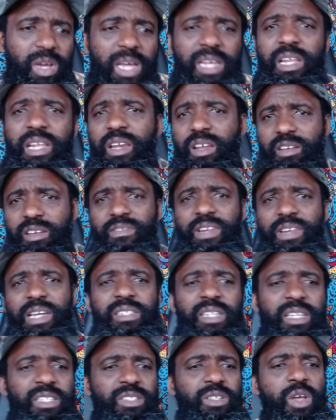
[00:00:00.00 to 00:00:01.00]
and a lot of
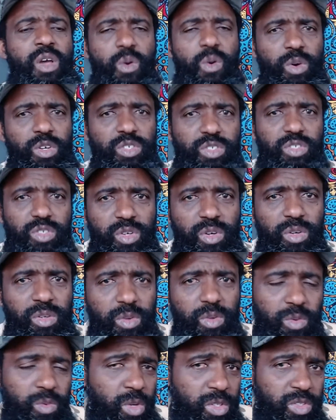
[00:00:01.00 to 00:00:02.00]
Nigerians want
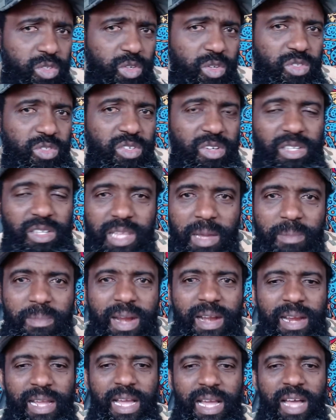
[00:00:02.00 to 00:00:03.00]
to go to North
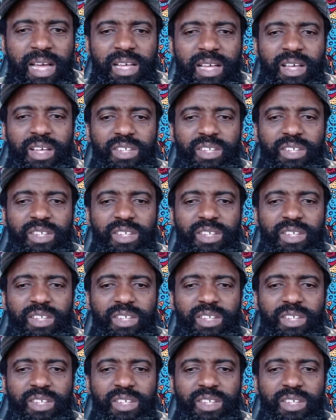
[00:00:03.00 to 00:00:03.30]
America.